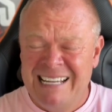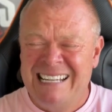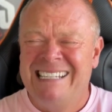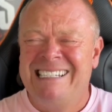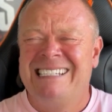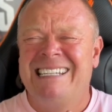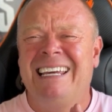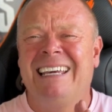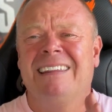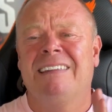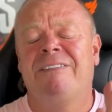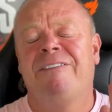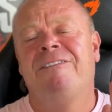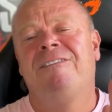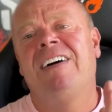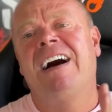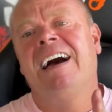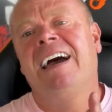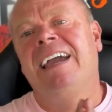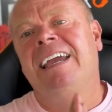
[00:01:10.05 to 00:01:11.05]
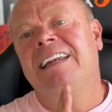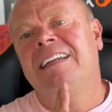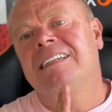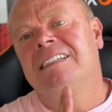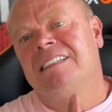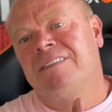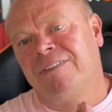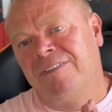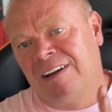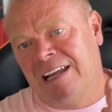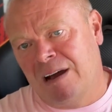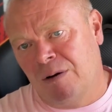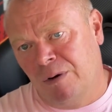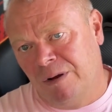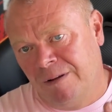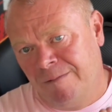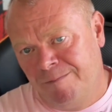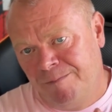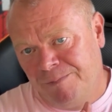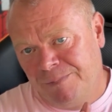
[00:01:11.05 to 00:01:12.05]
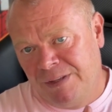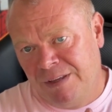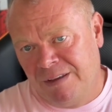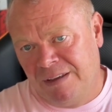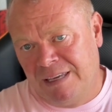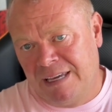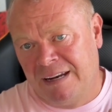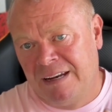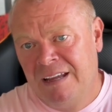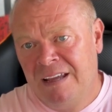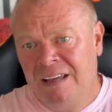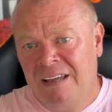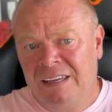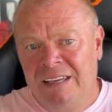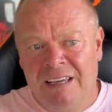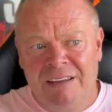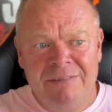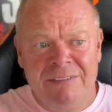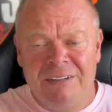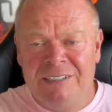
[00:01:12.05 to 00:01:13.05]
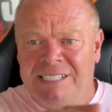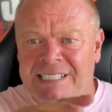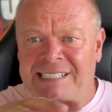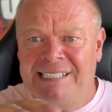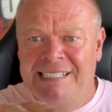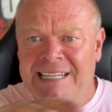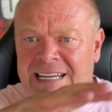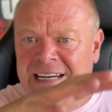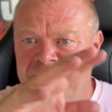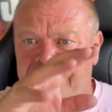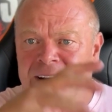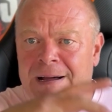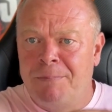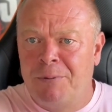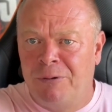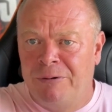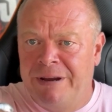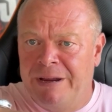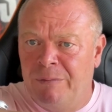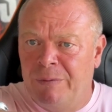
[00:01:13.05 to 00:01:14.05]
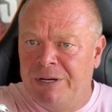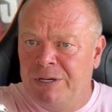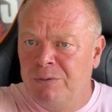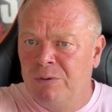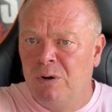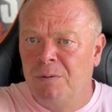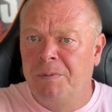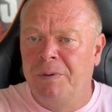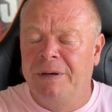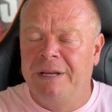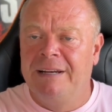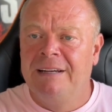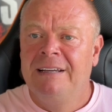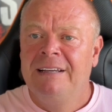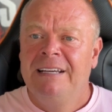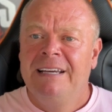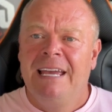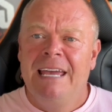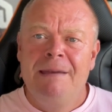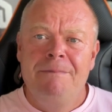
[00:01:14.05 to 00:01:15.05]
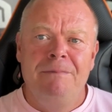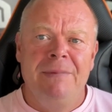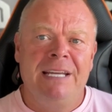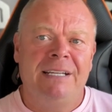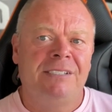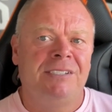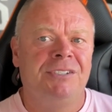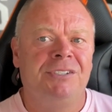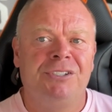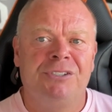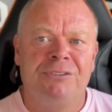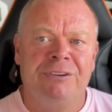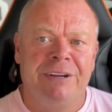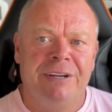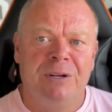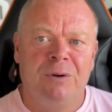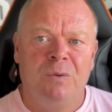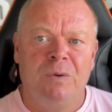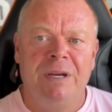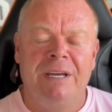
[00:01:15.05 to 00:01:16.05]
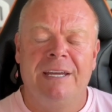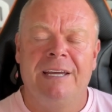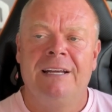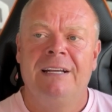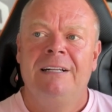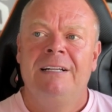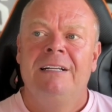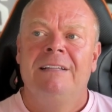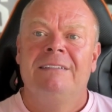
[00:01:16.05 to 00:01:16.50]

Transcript: It's like the finest flour you can get. You can virtually see it evaporate when you open it. It mixes straight away.